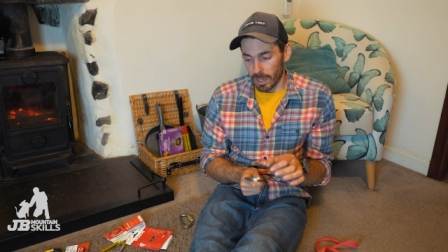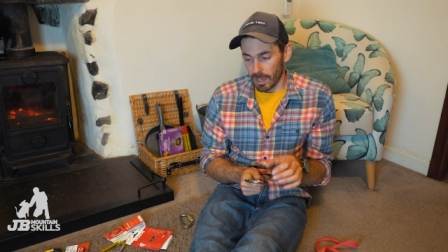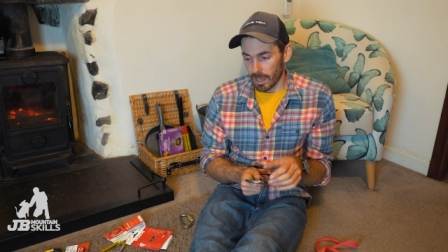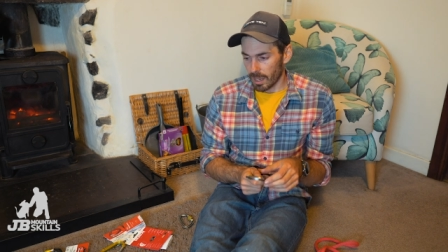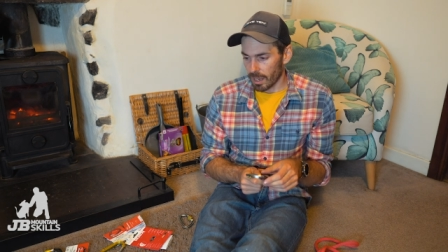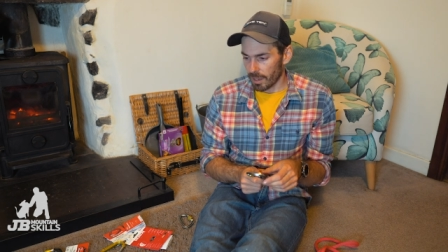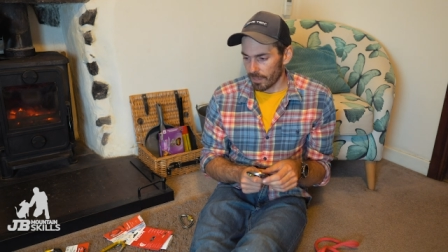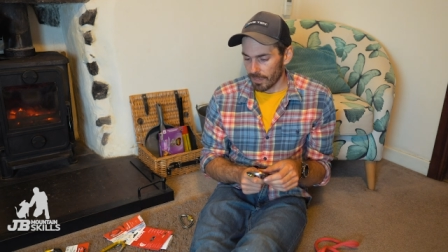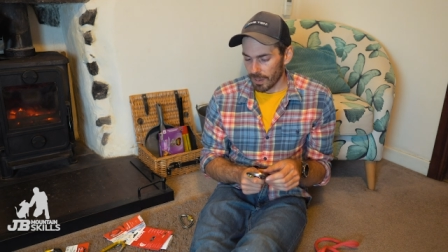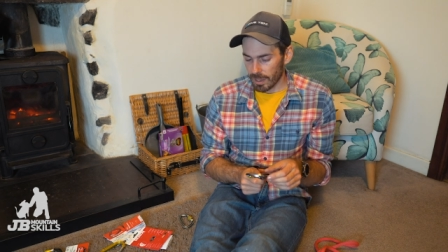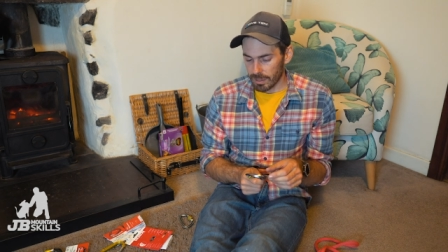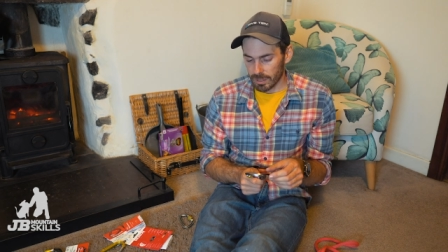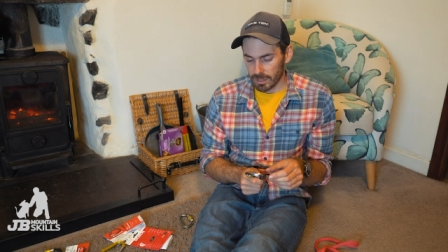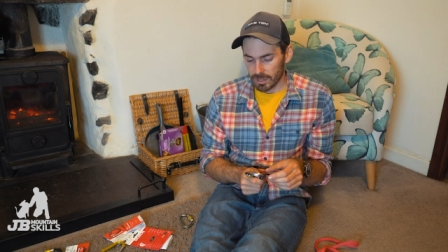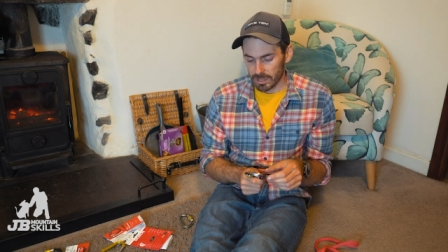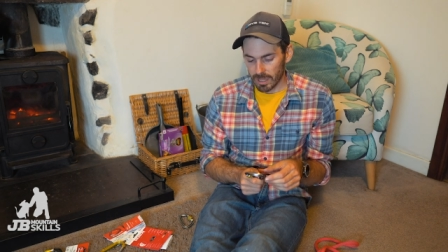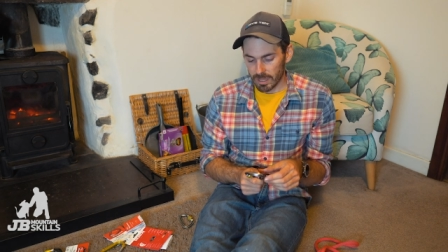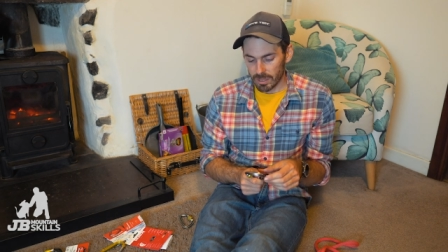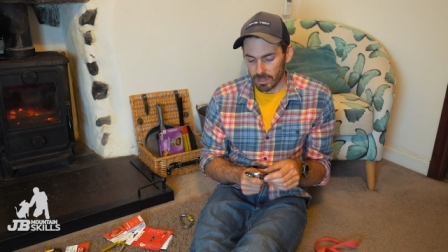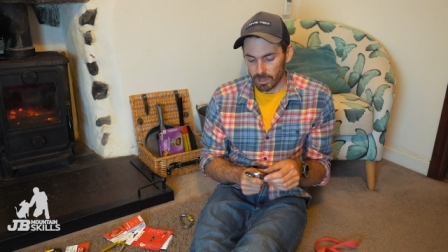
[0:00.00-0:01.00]
I found the
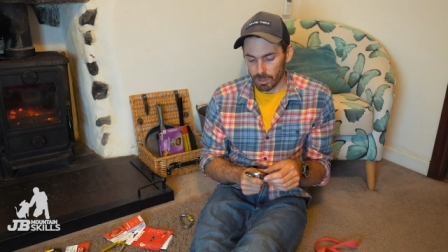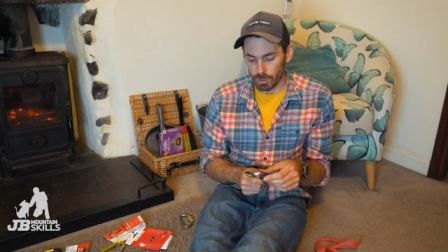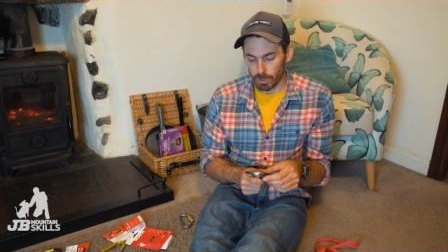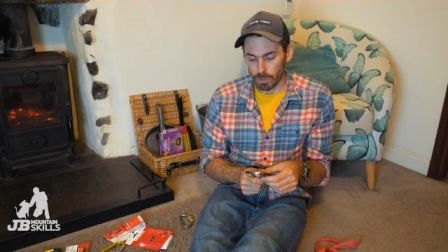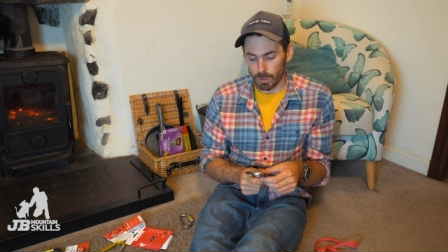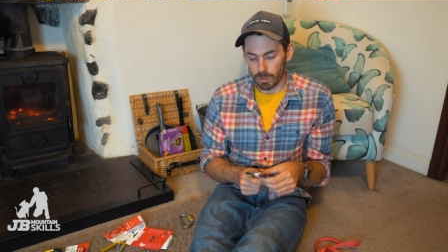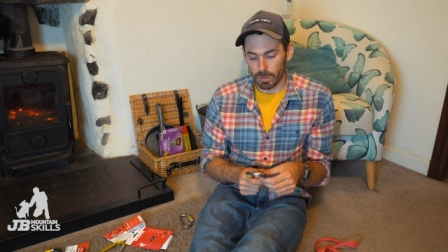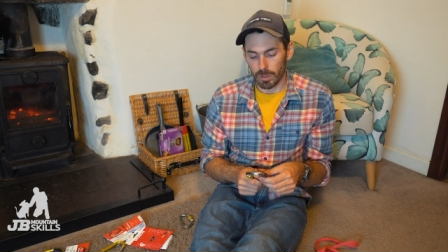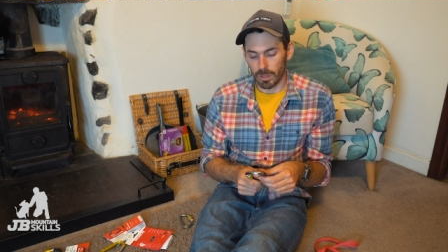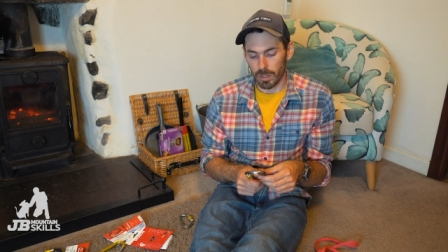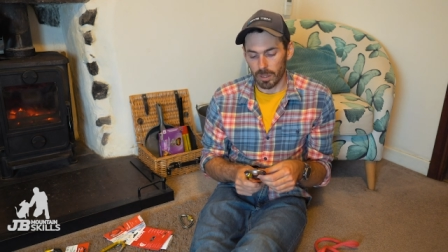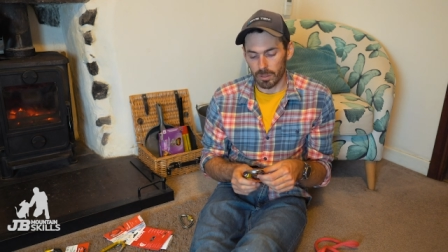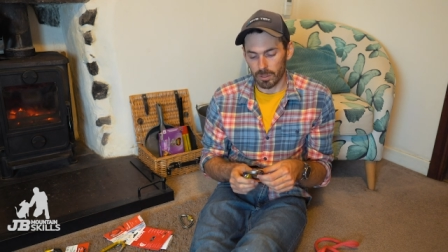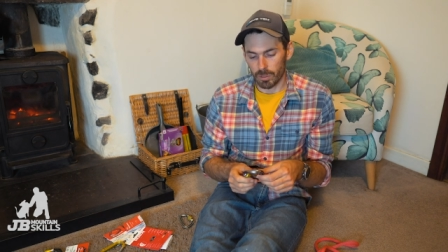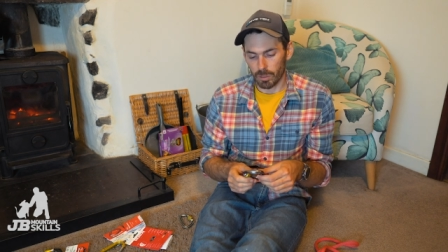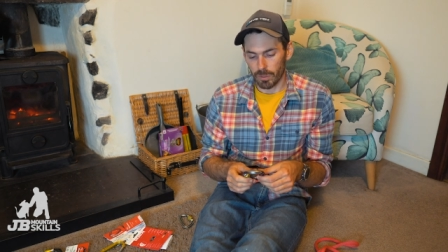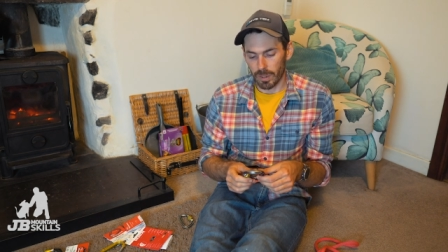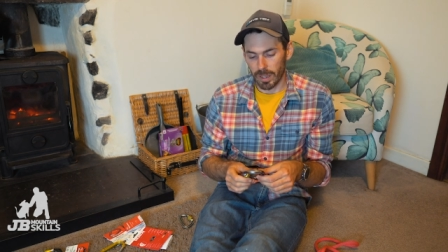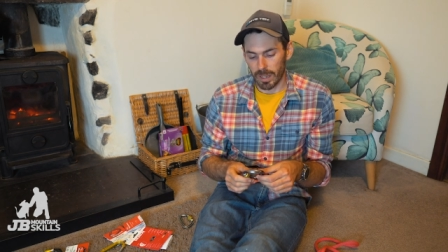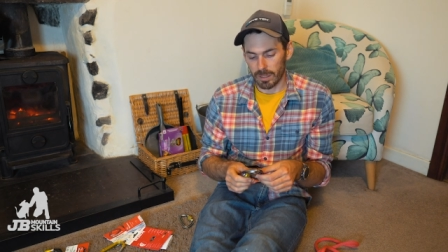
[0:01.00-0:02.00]
Sentinel
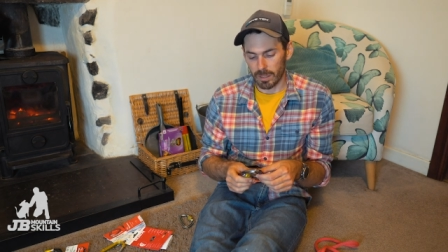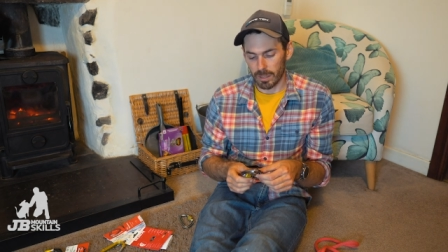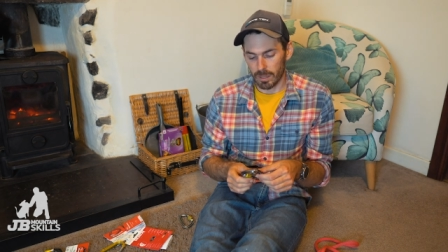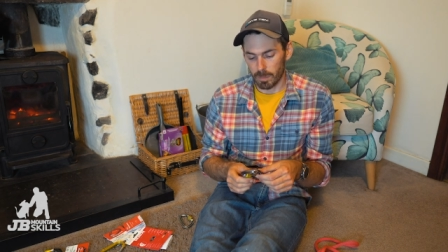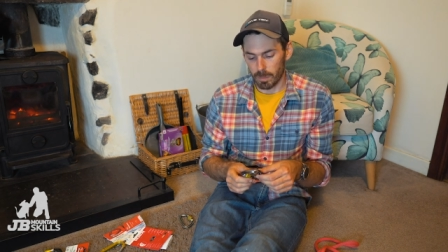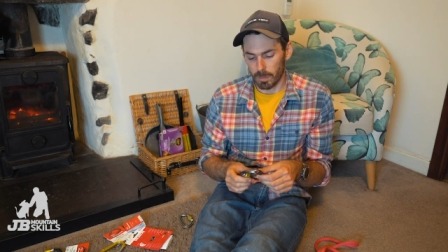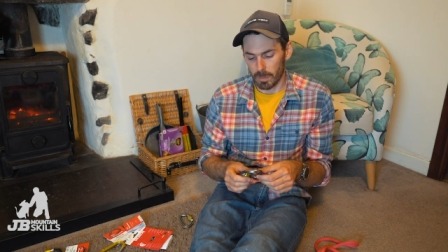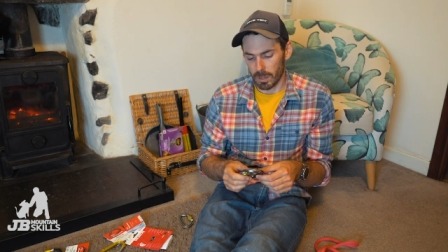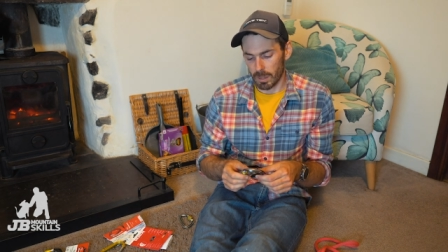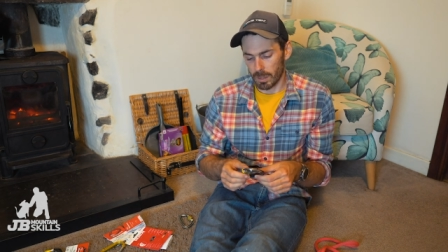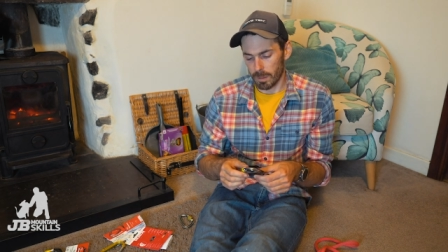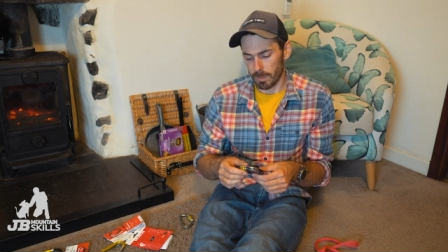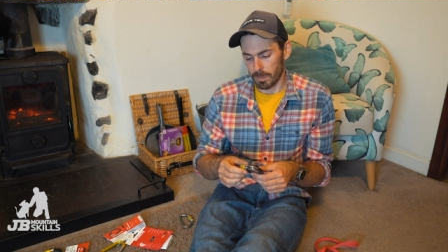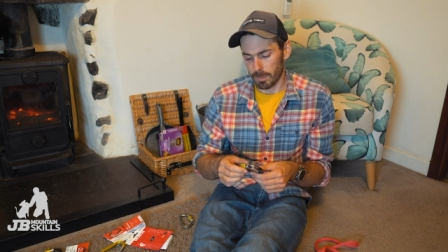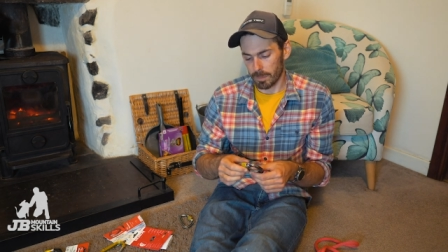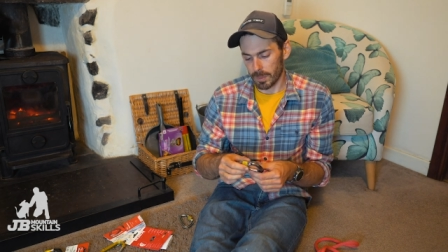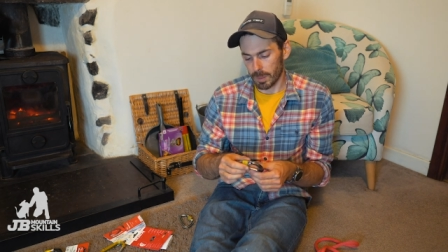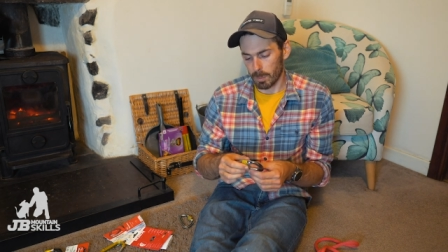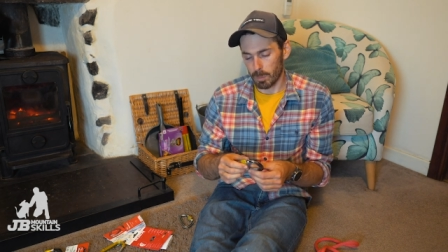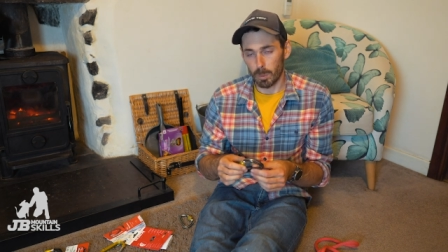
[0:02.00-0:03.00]
sort of had a
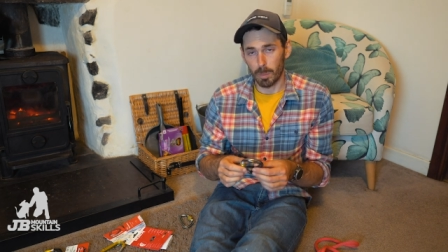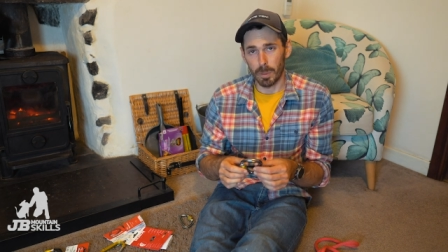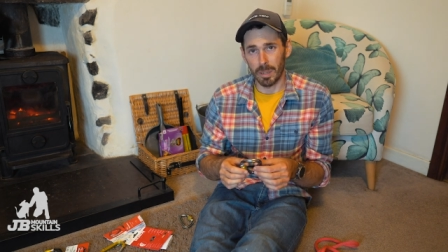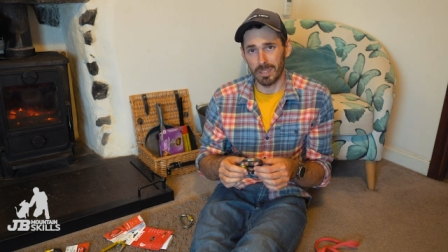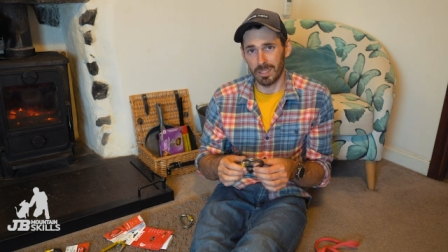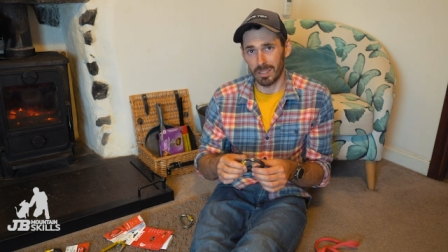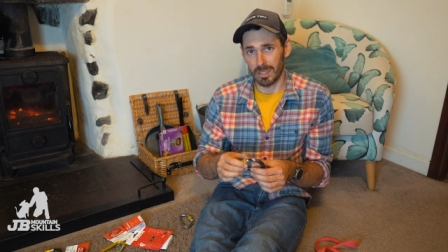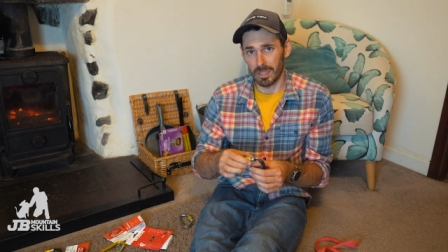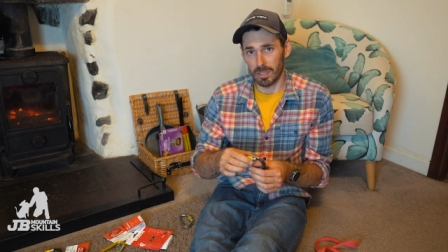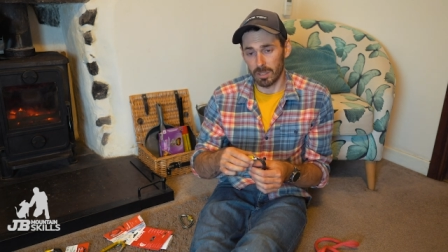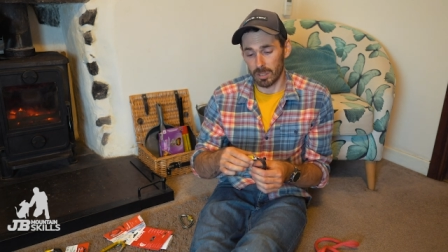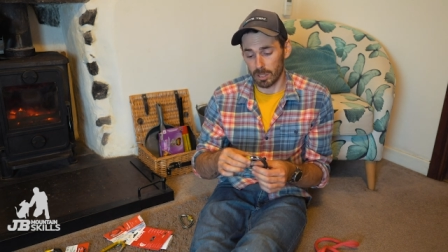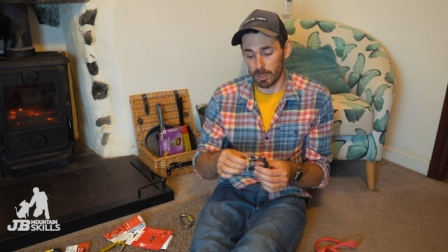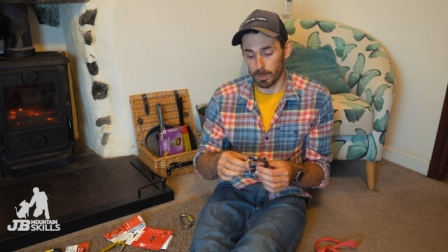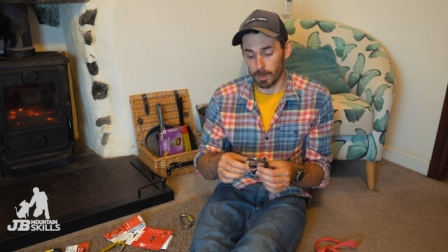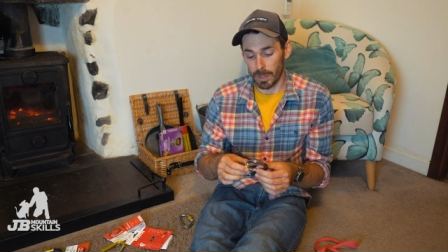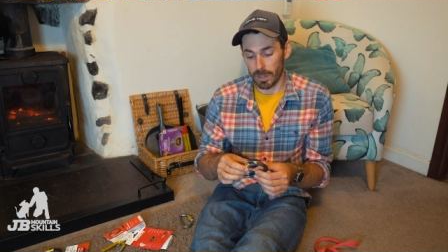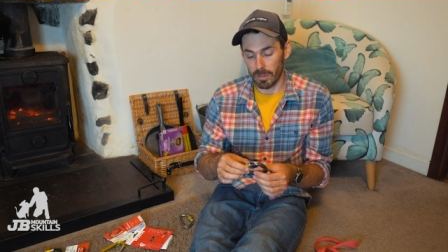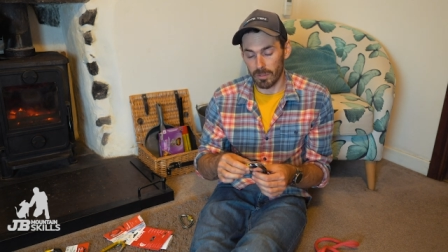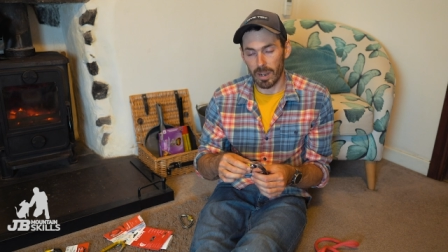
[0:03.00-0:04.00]
propensity to
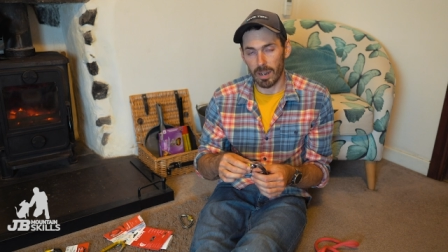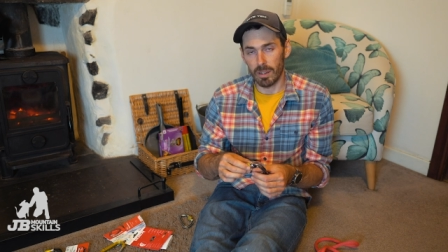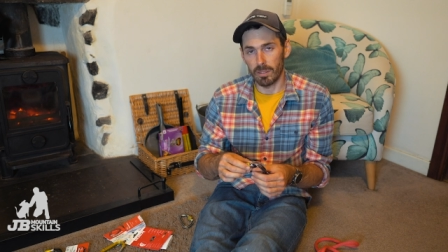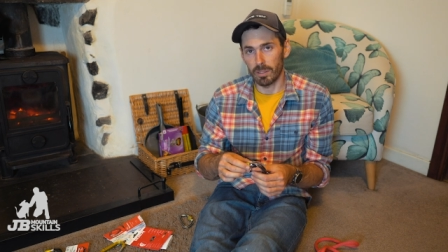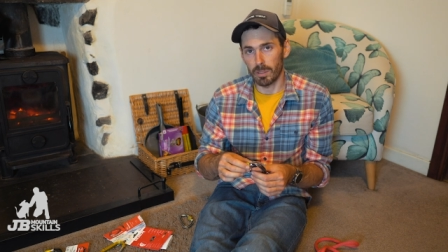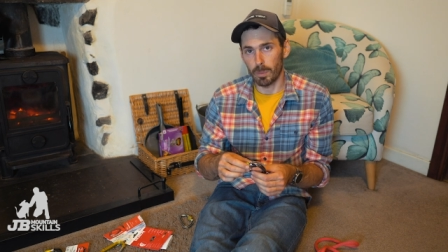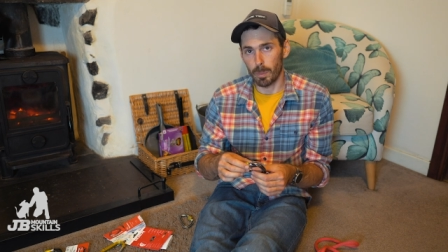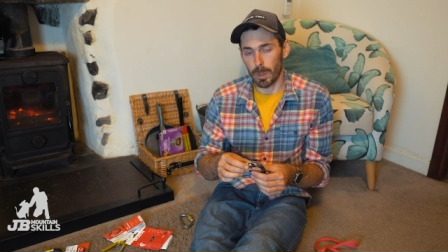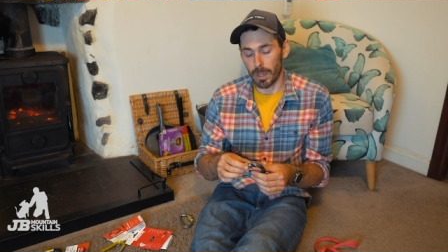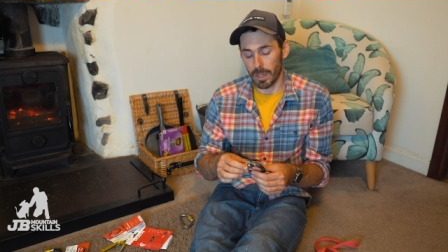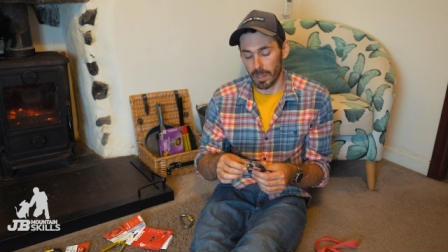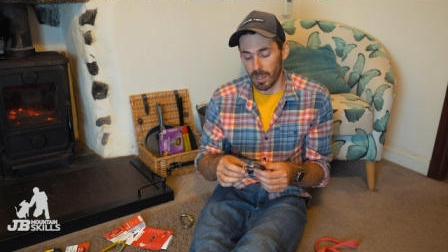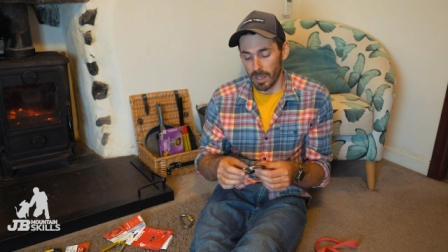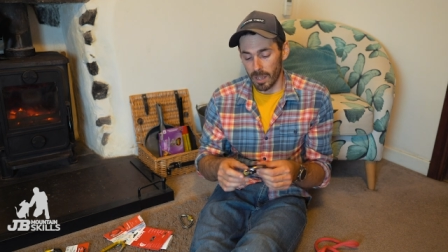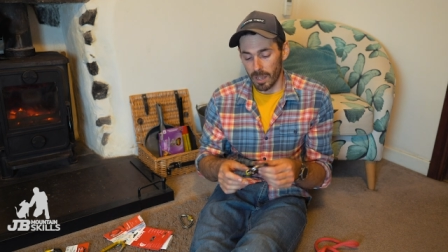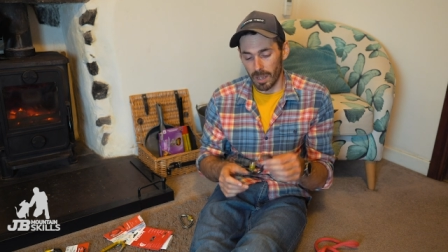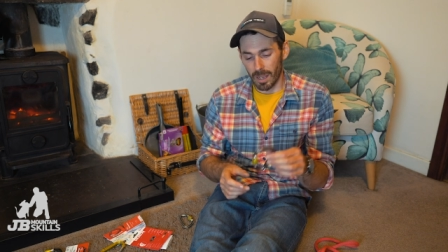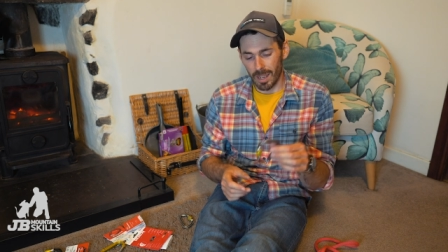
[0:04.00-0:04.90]
spin round a bit.